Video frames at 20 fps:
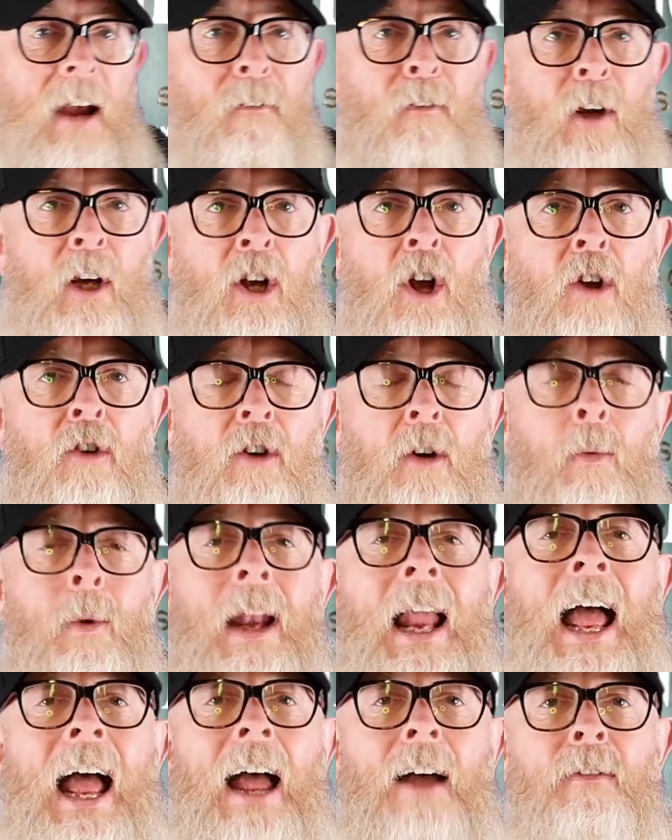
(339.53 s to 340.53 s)
every country
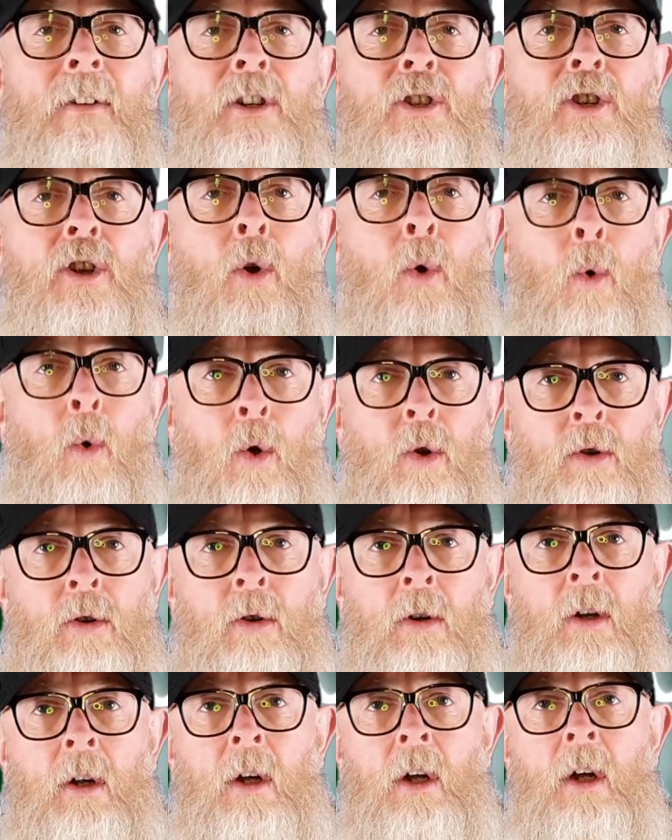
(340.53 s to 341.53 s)
will have its
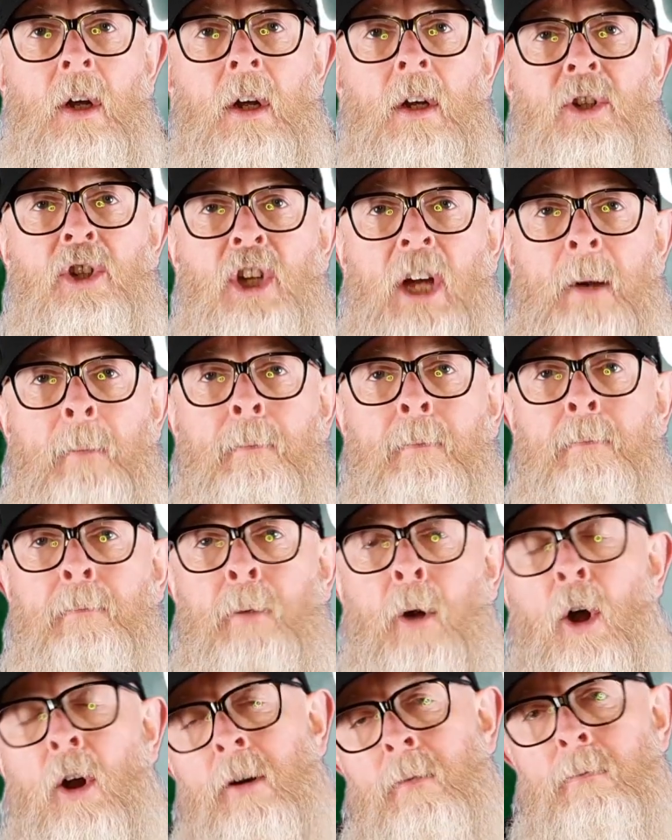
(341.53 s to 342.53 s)
own cheap
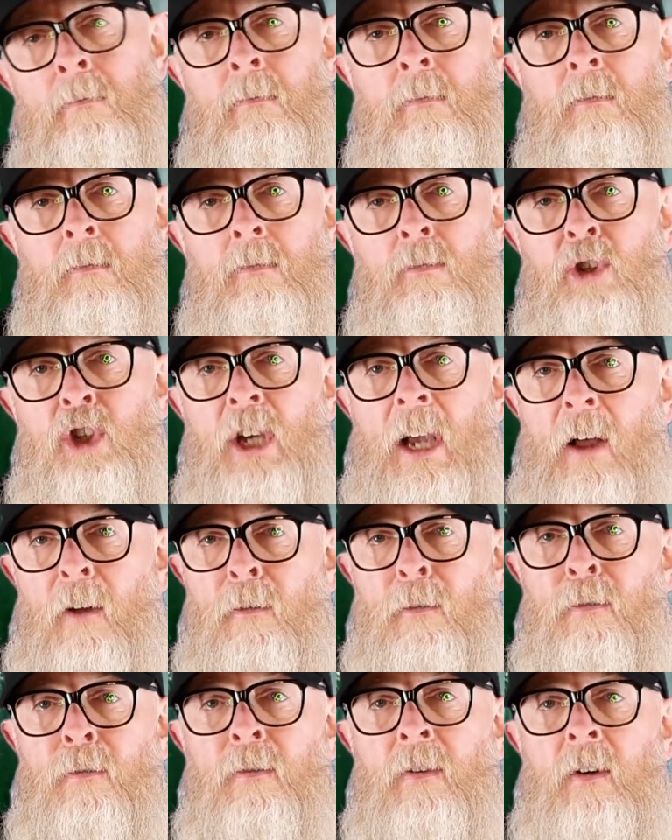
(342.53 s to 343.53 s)
bottom
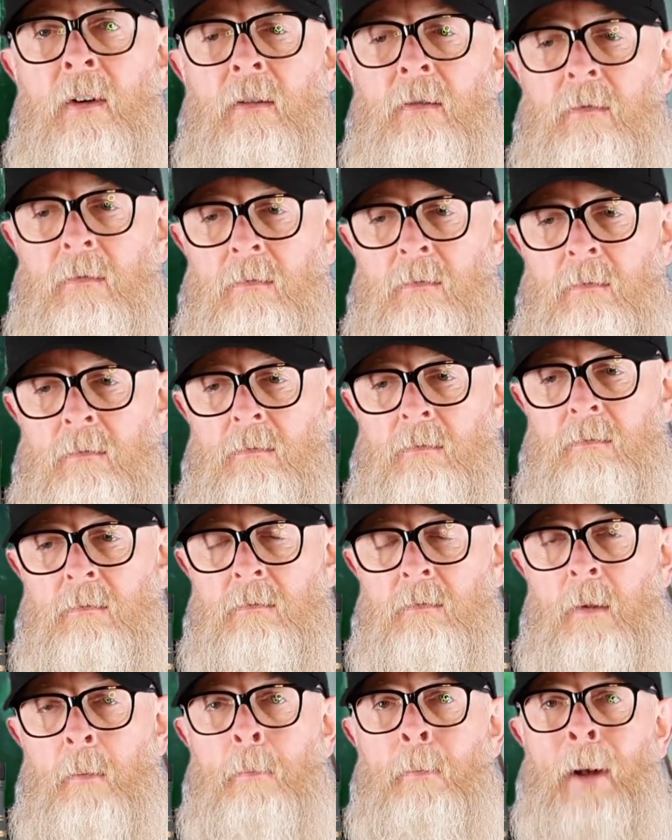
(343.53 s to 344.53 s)
shelf,
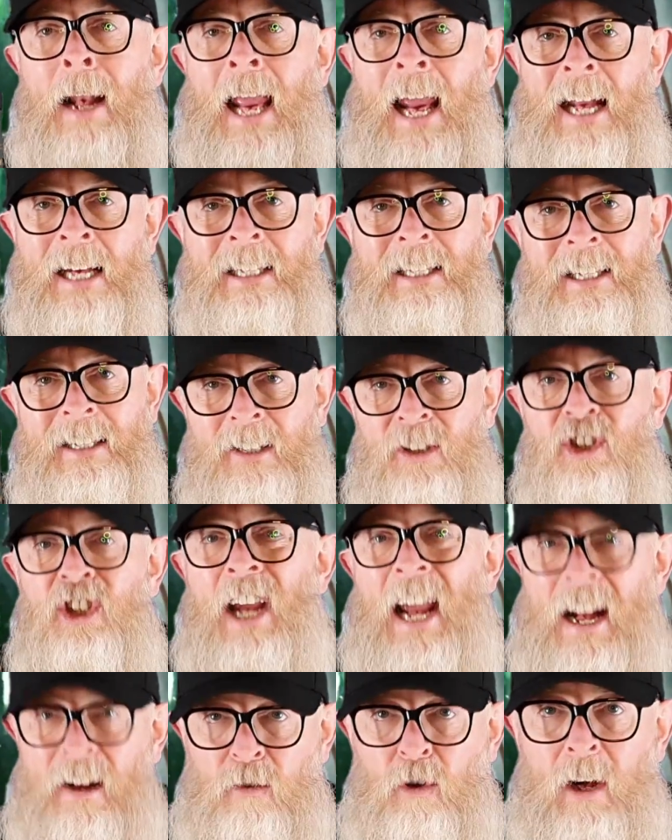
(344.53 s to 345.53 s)
blended
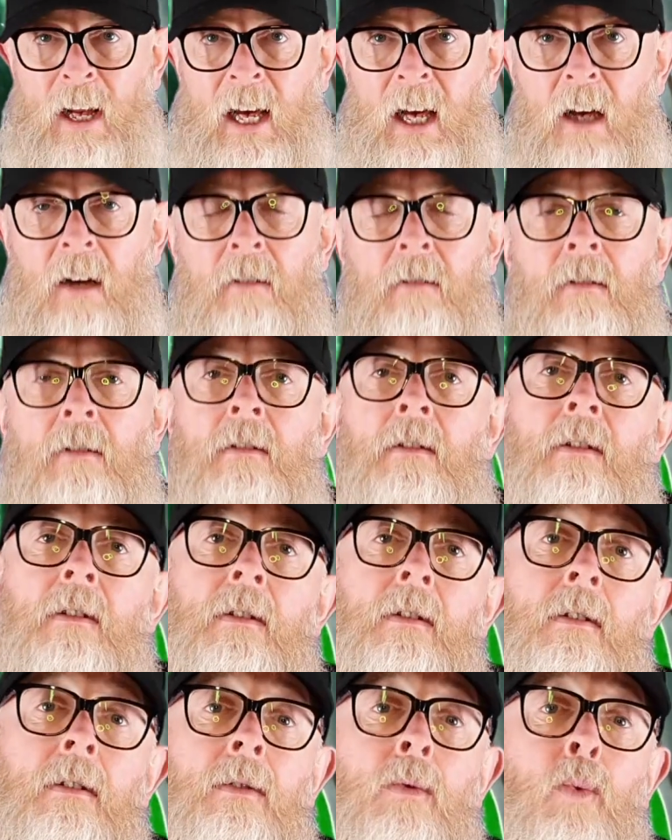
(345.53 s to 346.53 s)
generally,
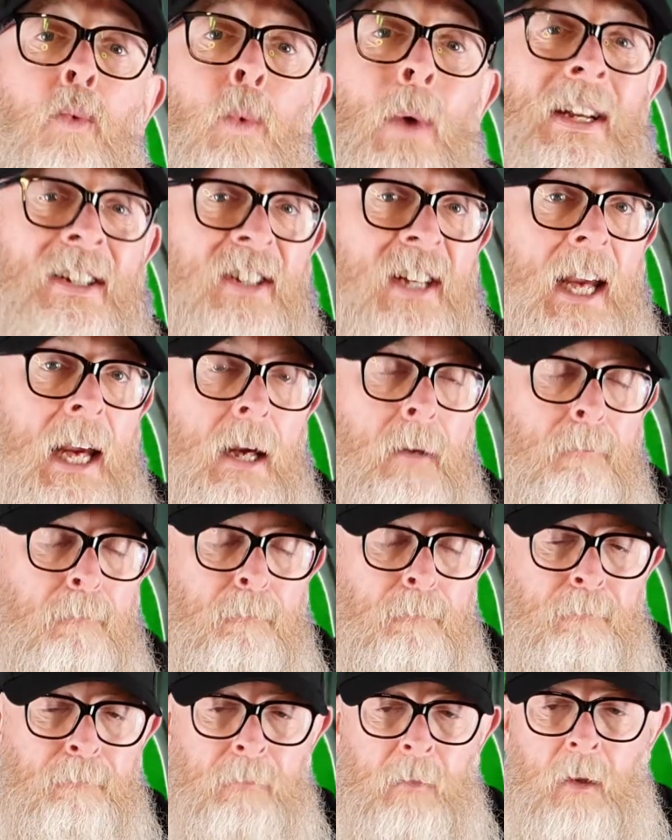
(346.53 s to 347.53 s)
whiskey.
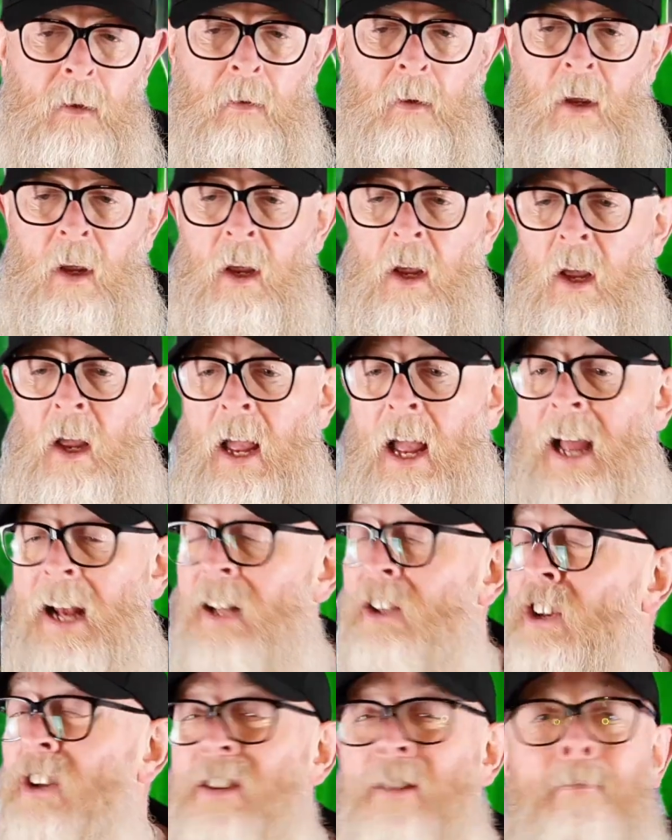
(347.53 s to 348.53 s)
And
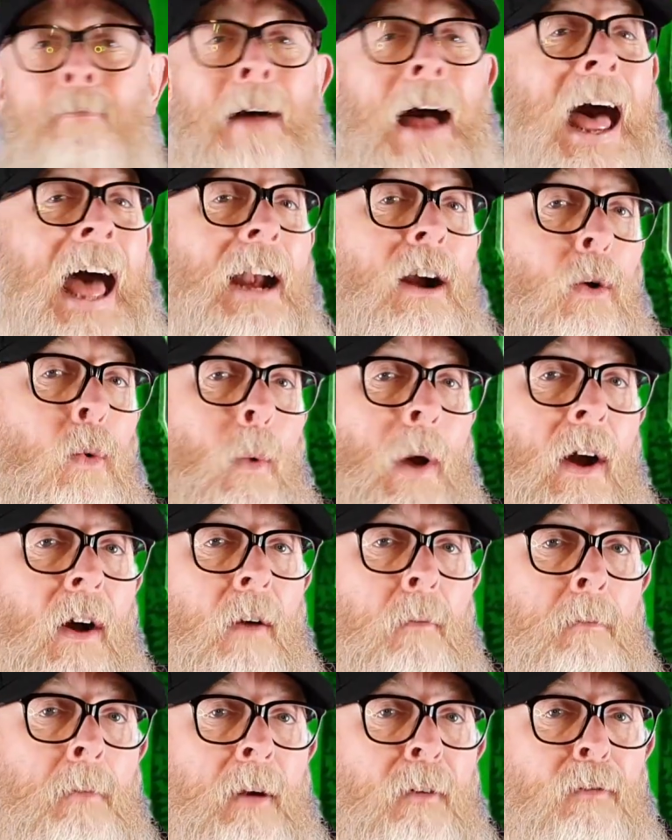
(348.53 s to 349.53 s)
it doesn't matter where
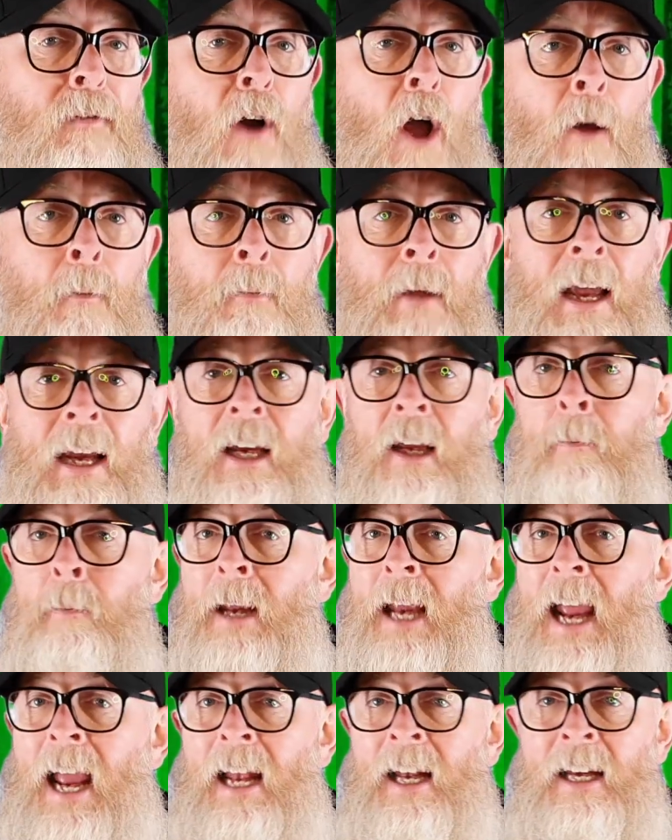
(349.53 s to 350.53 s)
it be from. It could
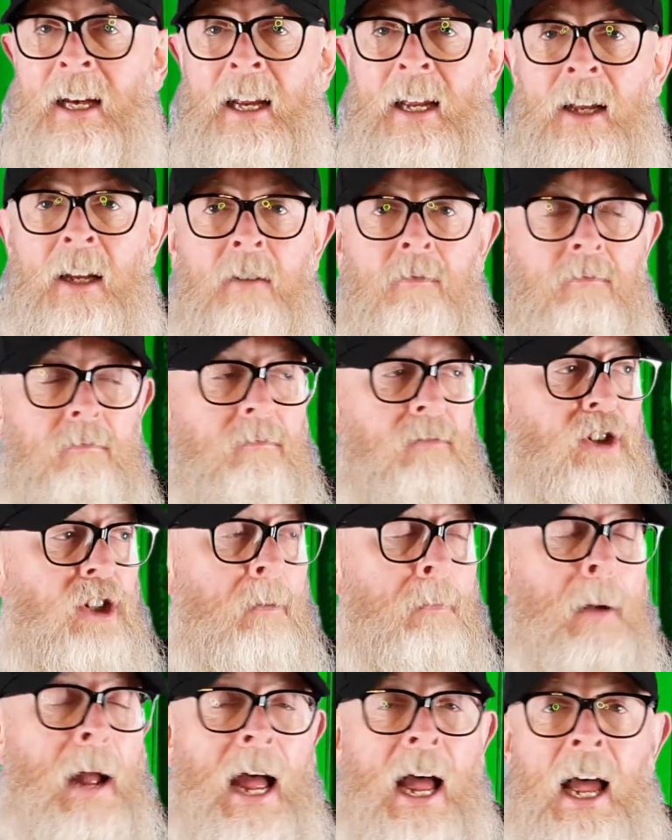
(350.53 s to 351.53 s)
be India,
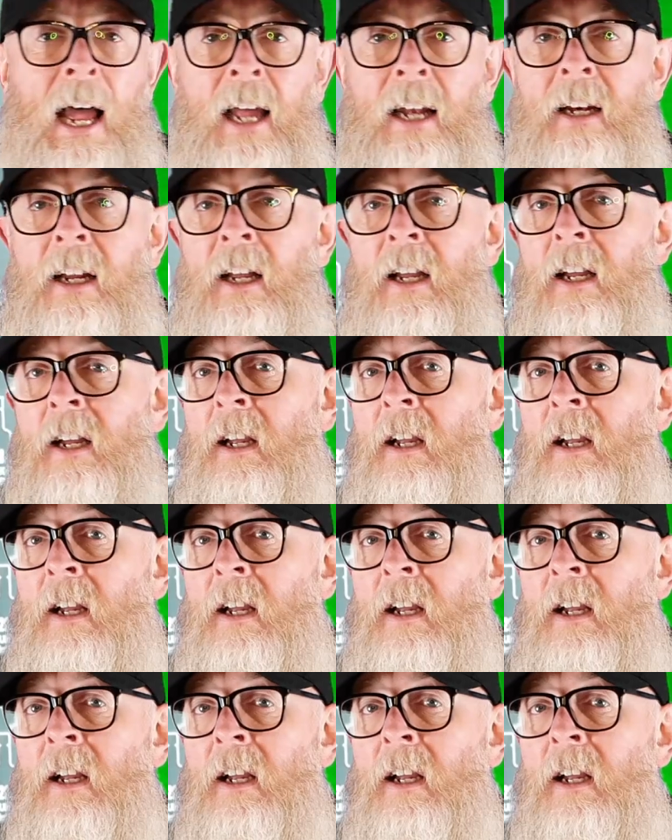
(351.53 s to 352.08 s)
Japan,